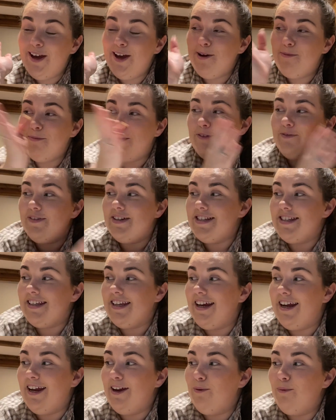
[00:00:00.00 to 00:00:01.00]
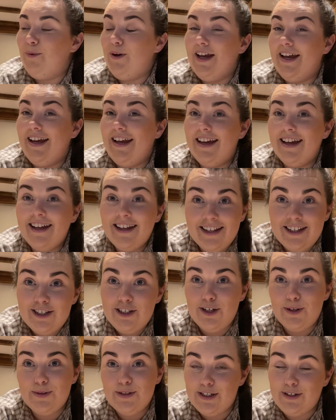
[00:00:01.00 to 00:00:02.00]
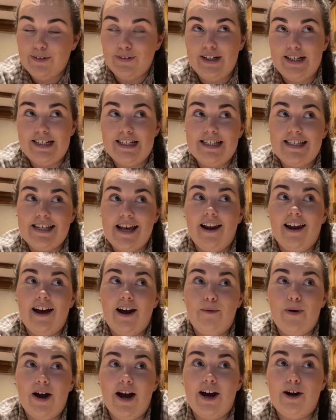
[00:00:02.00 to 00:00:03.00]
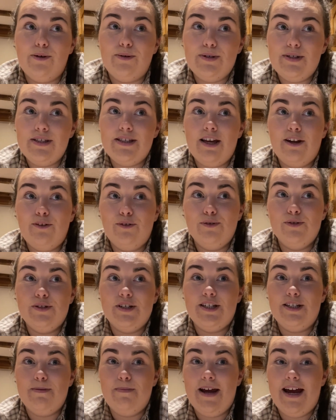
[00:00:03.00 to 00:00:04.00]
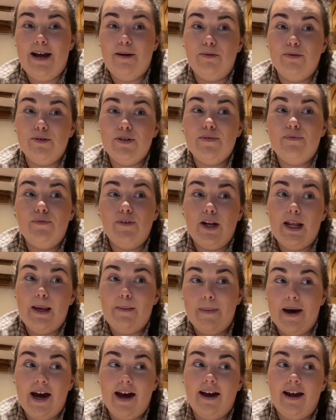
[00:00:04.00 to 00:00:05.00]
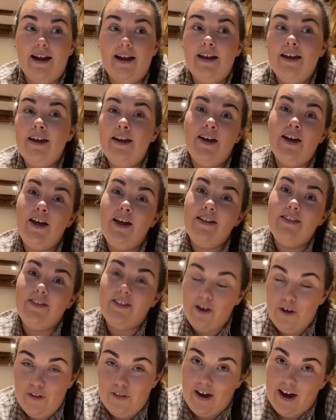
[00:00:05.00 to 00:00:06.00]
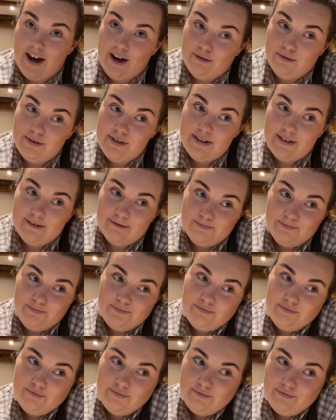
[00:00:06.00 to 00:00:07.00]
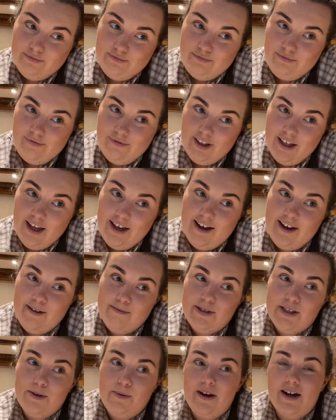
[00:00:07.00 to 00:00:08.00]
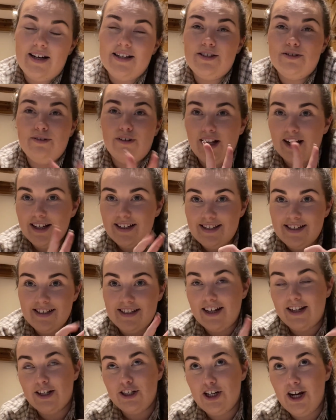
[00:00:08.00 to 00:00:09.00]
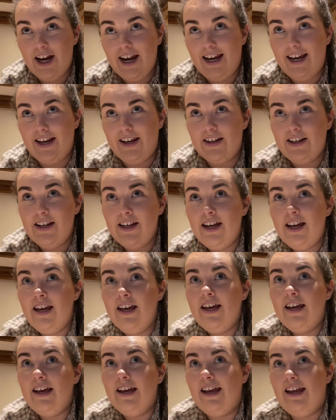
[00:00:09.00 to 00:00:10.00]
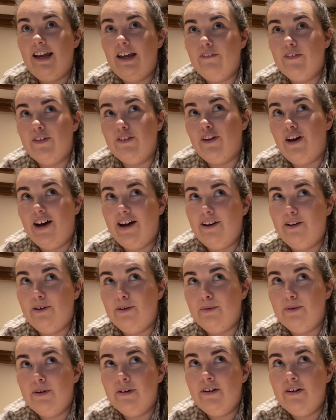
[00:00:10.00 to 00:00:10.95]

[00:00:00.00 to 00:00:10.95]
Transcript: but obviously we do still need to sell our house in order to be able to fully buy the other house. So we are still classed as in a chain, even though